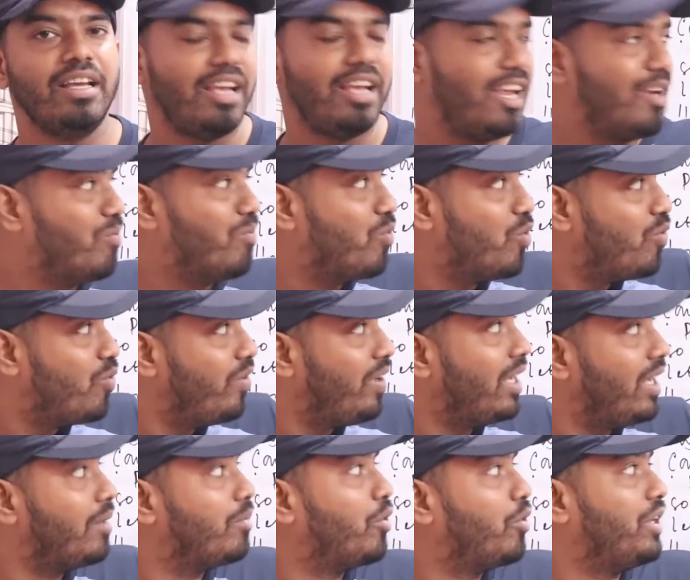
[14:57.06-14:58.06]
in
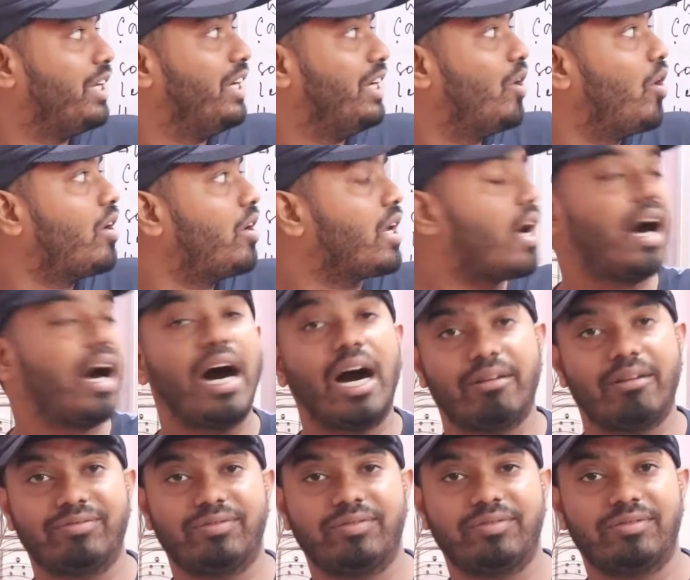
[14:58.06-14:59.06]
moving a body not
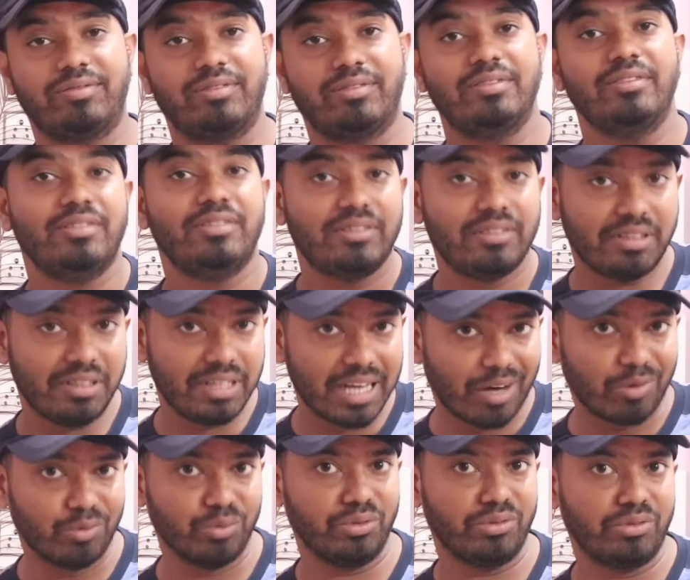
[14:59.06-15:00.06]
up
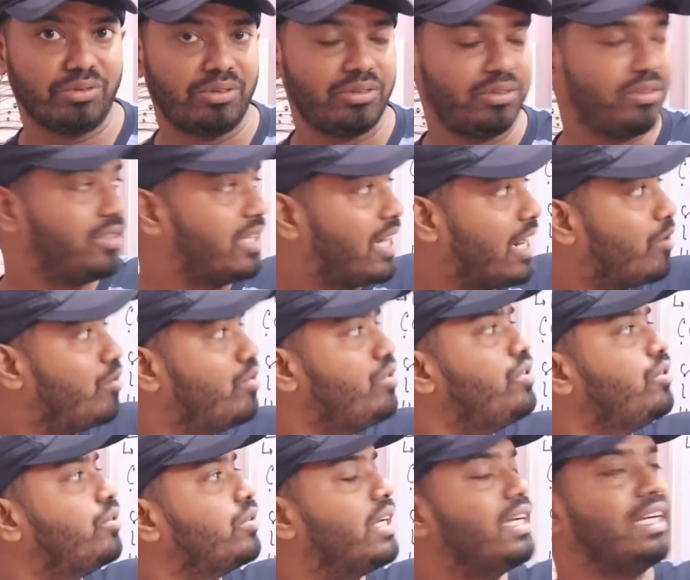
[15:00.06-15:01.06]
down
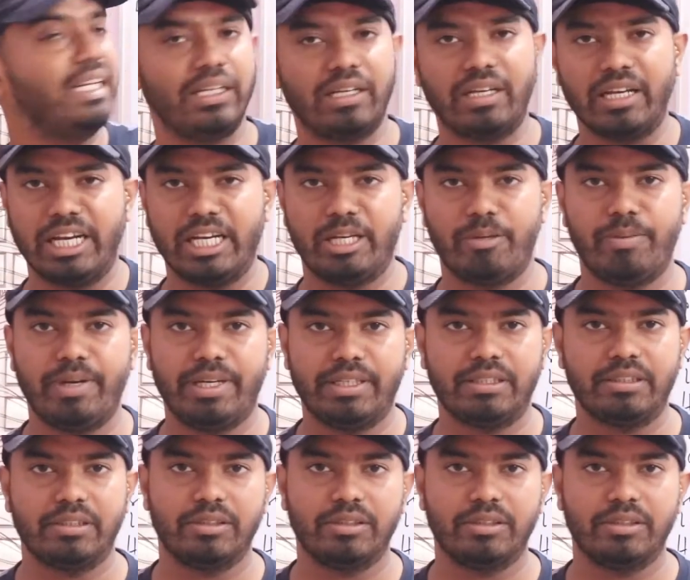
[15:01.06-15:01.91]
to the inclined plane.